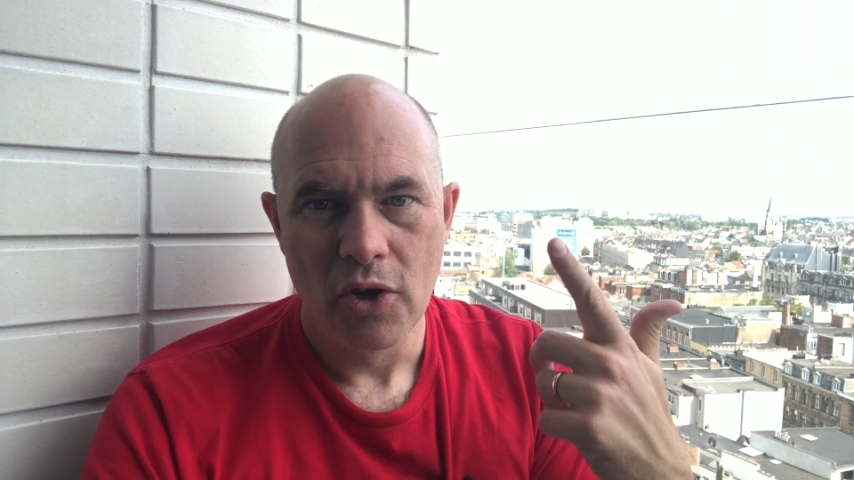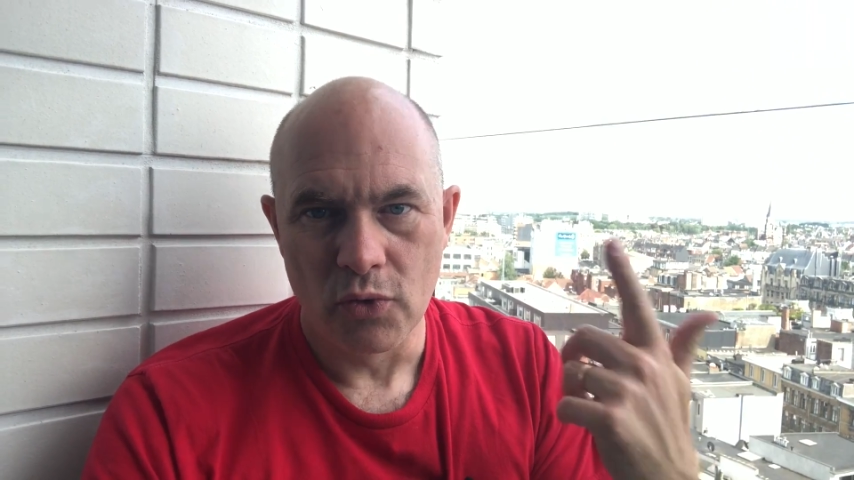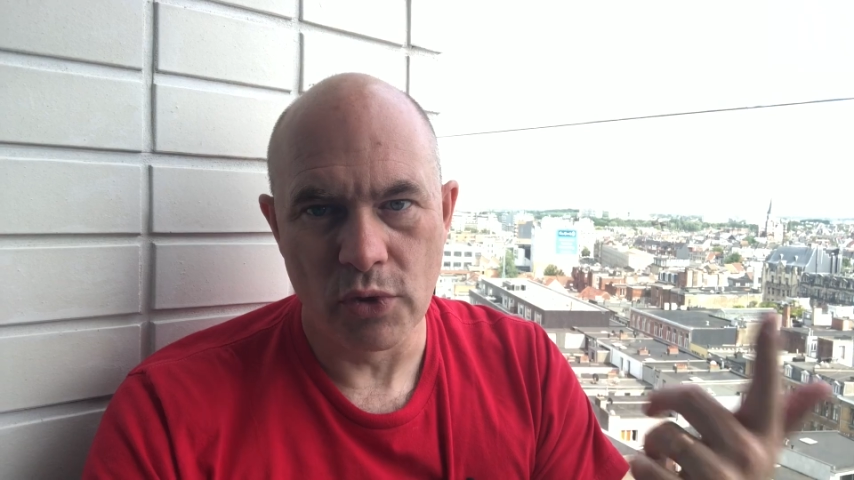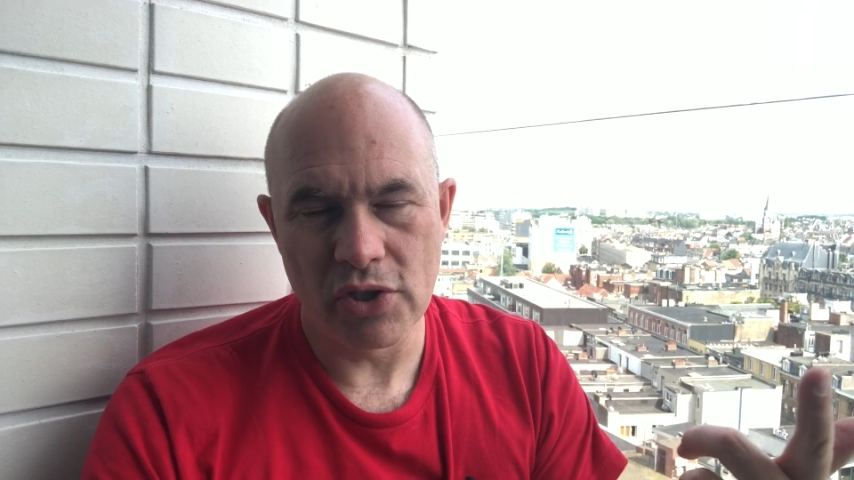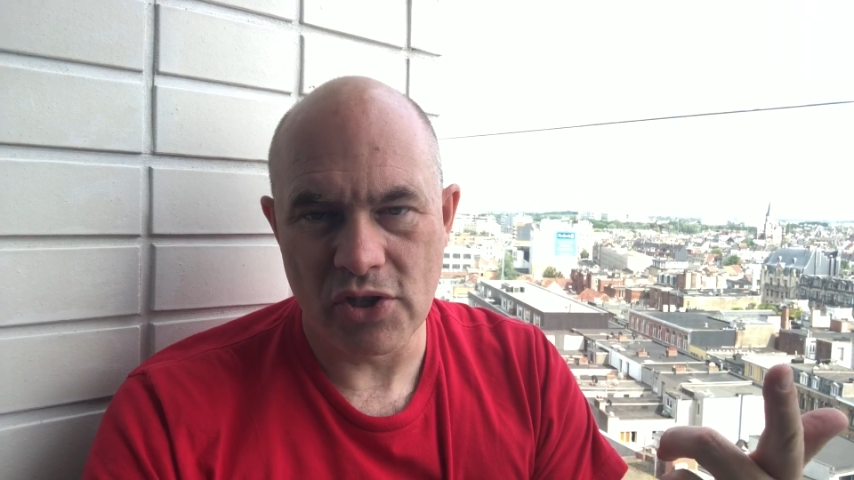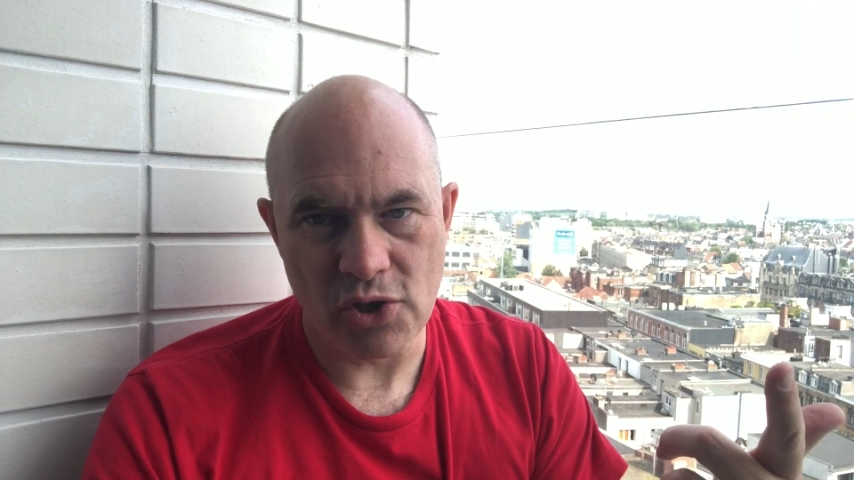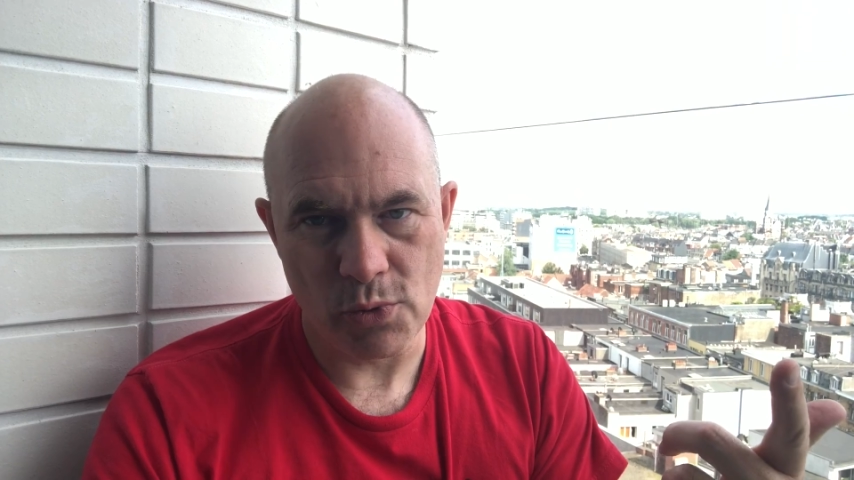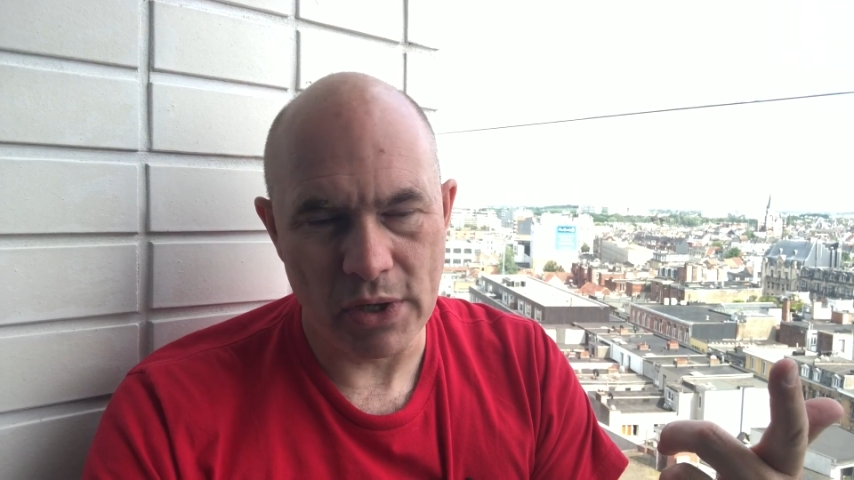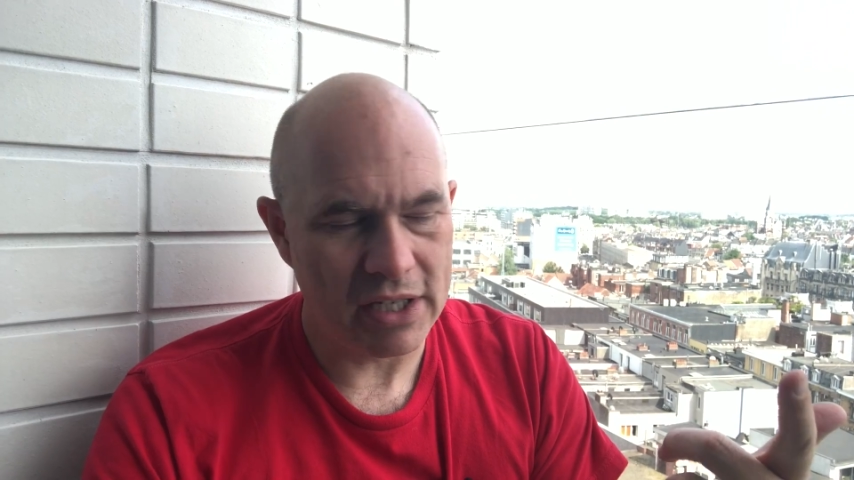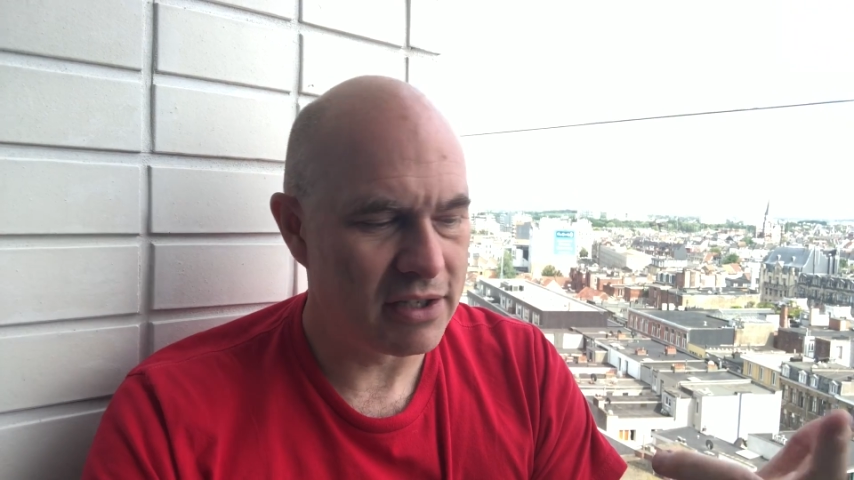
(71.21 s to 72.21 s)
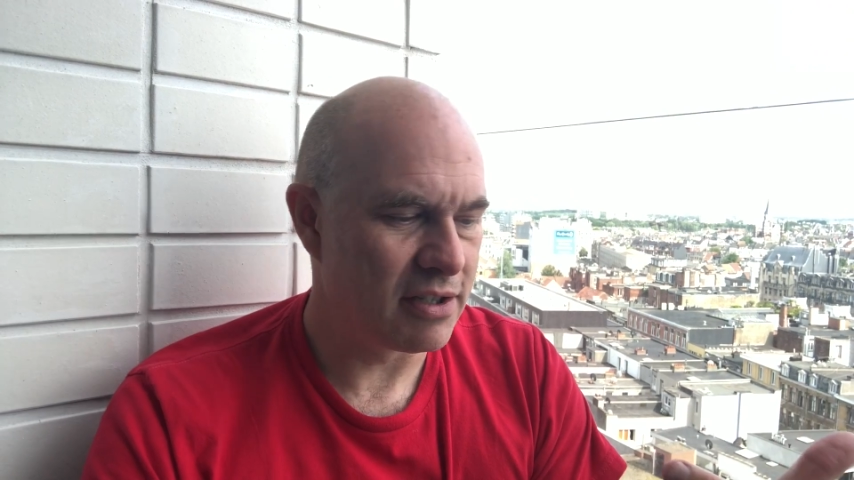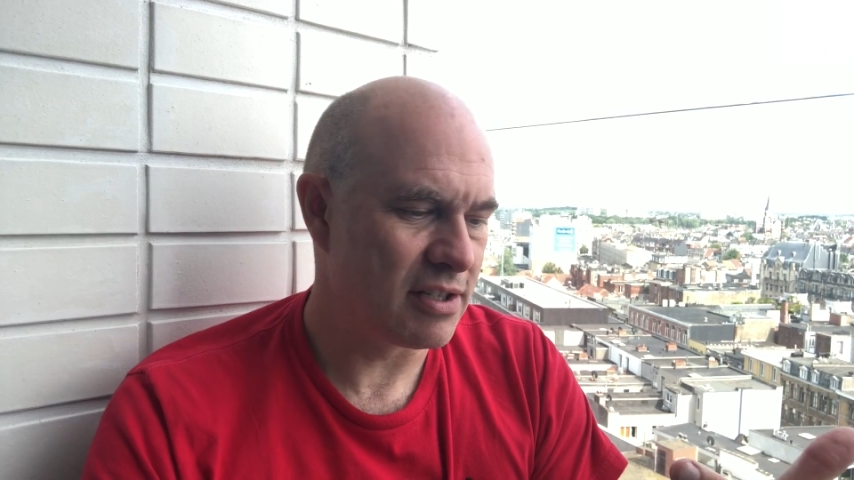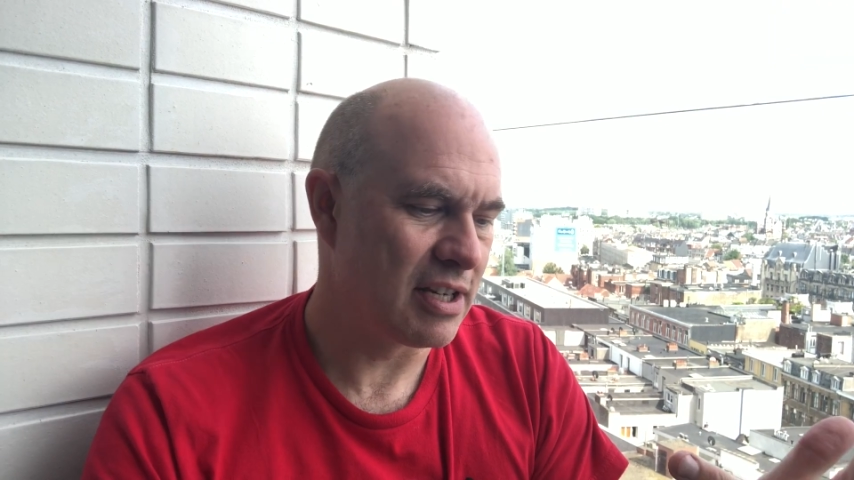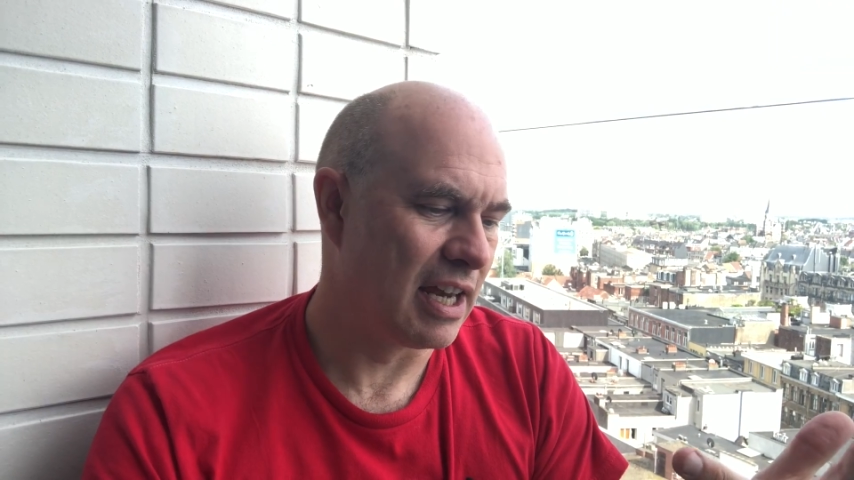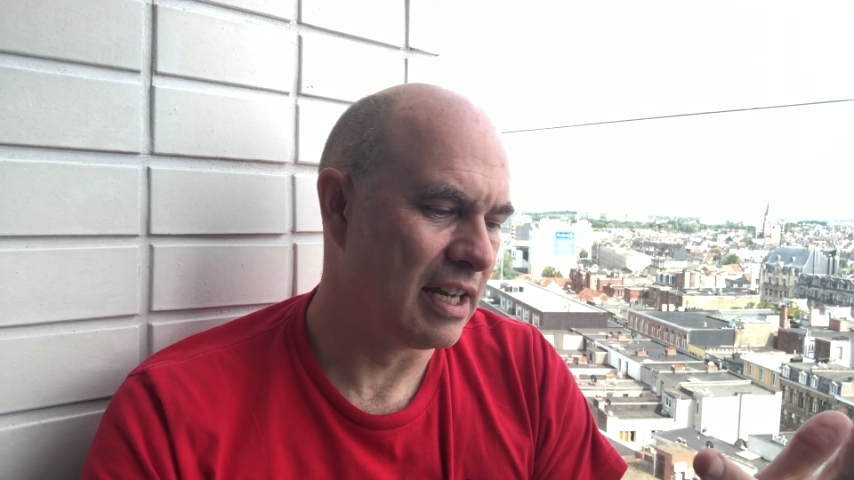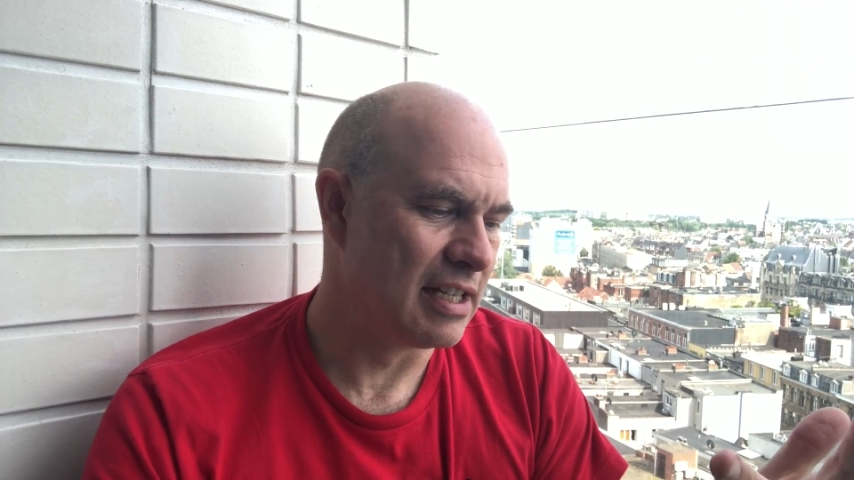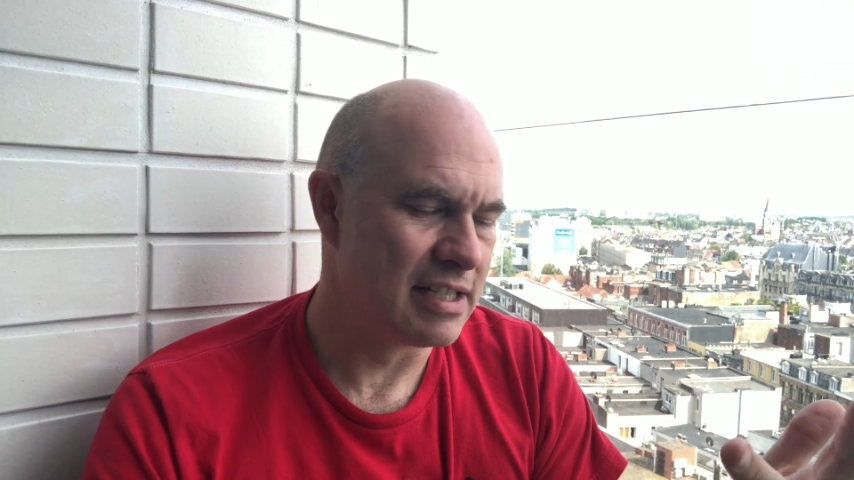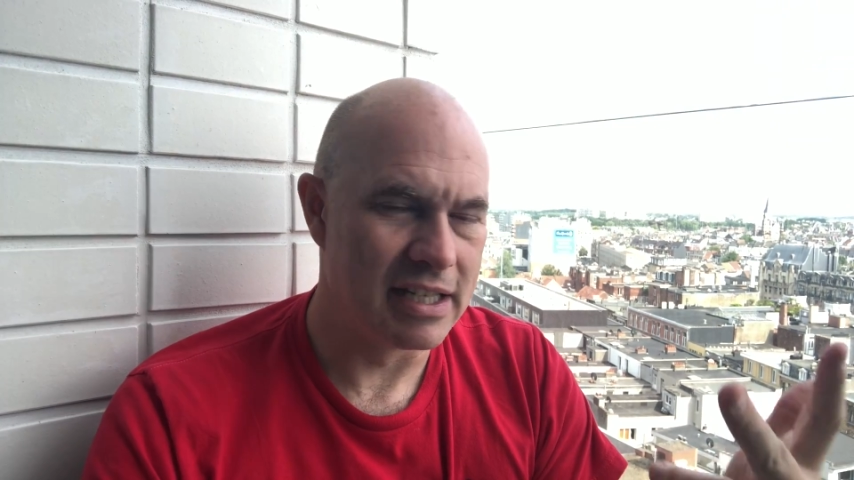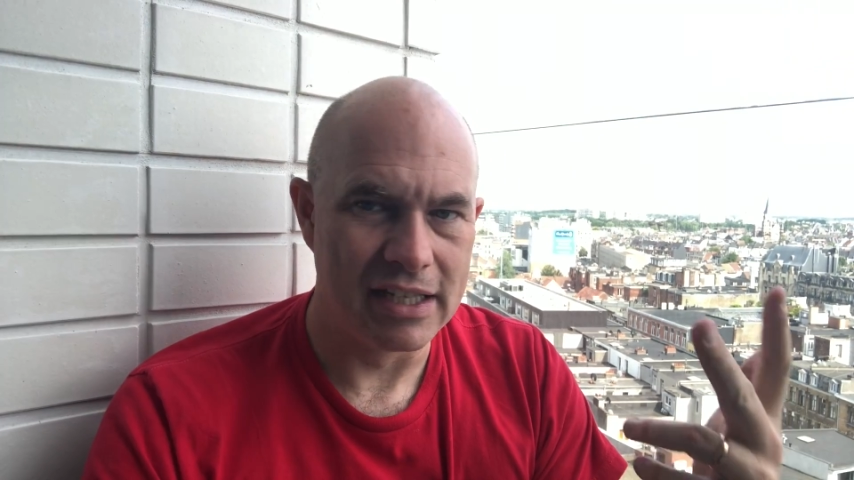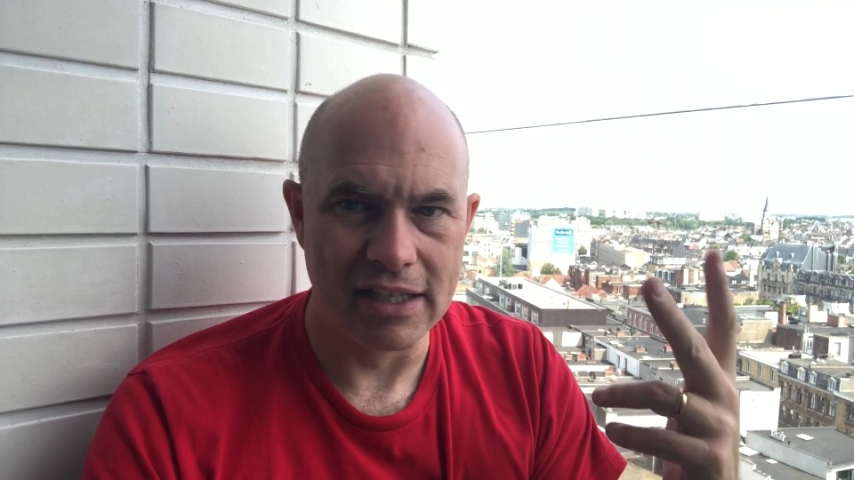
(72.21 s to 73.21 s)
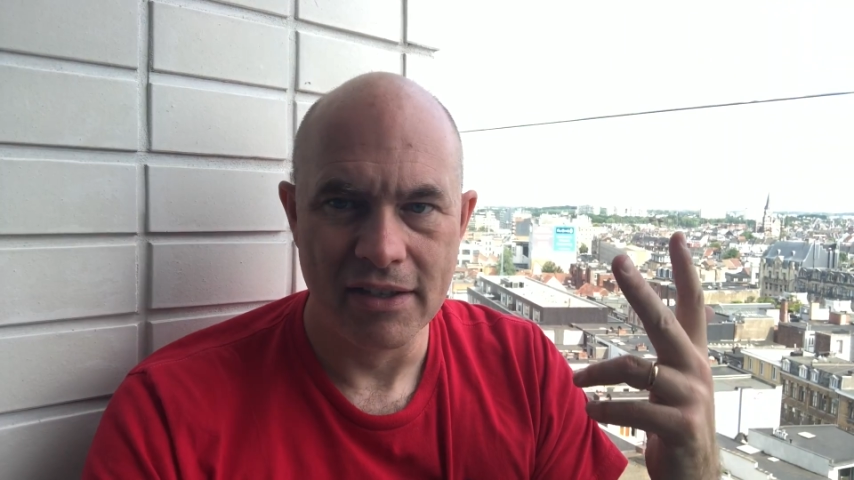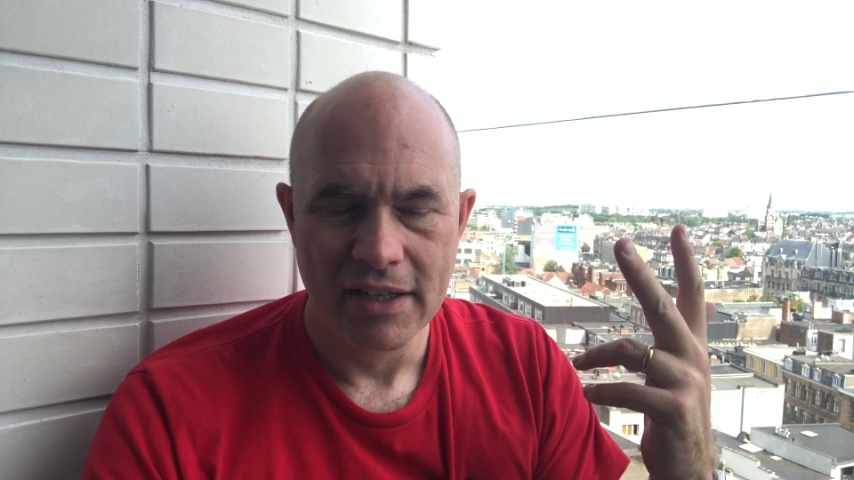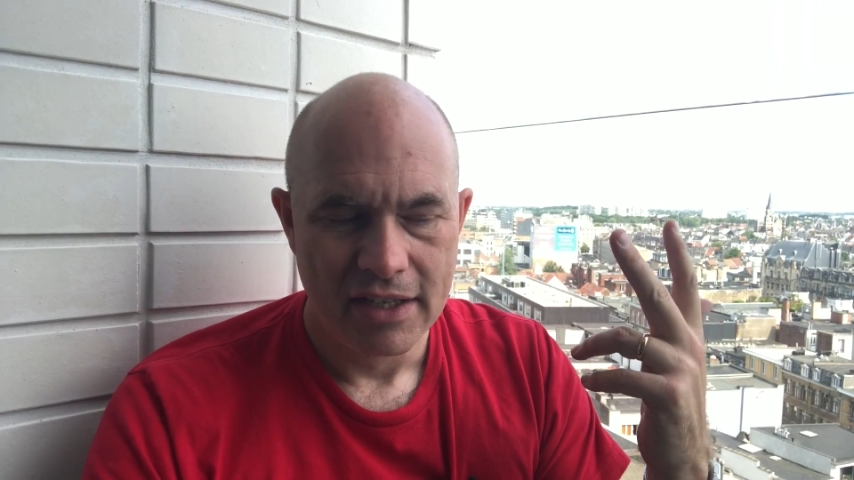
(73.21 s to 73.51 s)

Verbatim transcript: Rusty Schweickart, and uh,